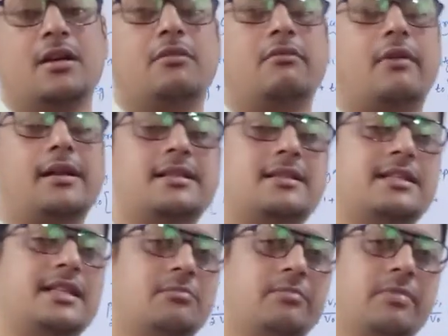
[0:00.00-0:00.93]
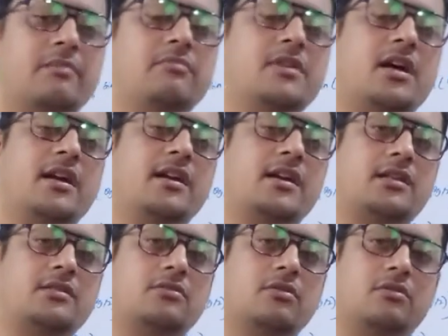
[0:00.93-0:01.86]
Once this beam current is
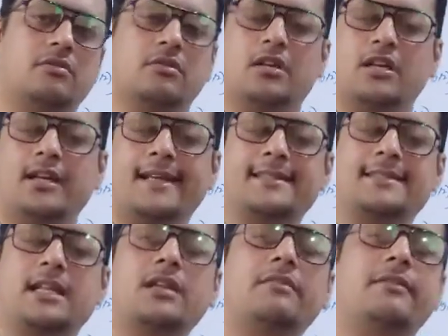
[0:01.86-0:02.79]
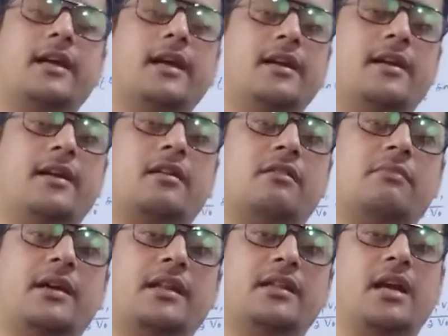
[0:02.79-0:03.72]
known, easily we can
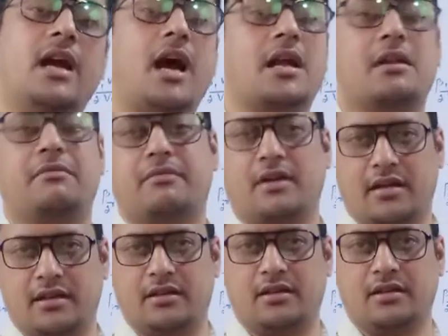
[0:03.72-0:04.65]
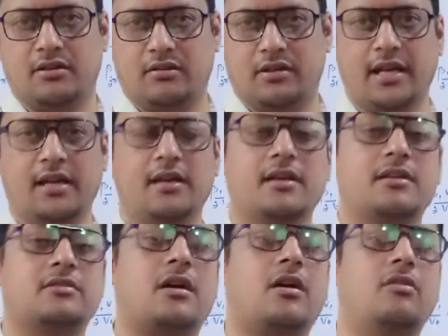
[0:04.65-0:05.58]
determine the RF current. Okay.
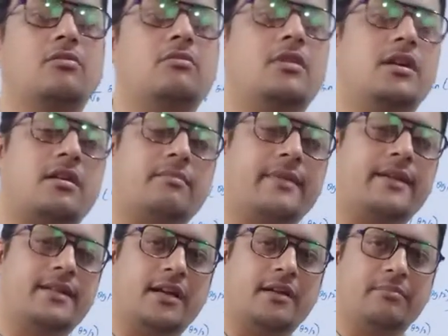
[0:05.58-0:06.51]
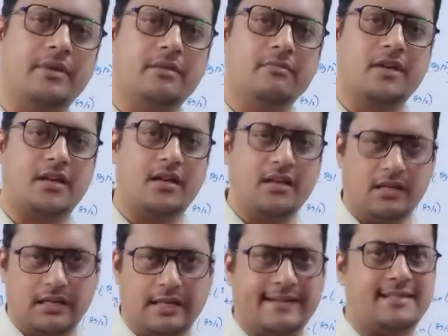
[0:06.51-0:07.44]
So how to determine that beam current?
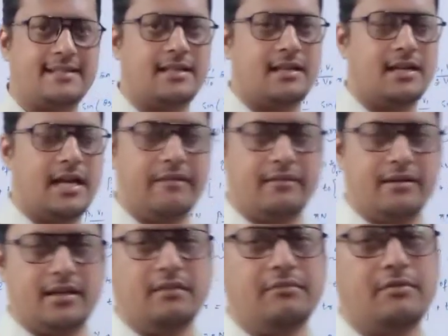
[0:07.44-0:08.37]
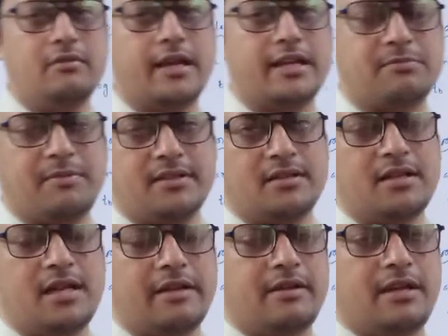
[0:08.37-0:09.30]
Let's see. I have written few expressions.
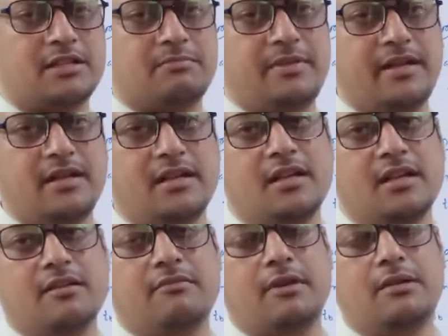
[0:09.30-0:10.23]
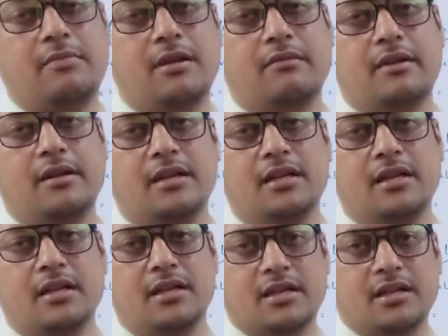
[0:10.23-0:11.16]
I will explain one by one
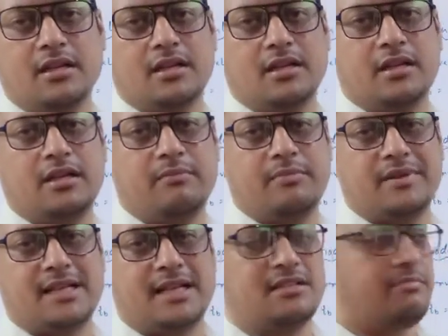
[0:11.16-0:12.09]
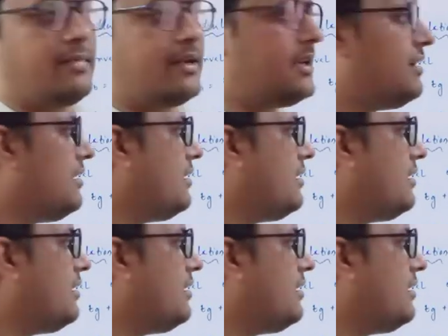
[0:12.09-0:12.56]
in a precise manner.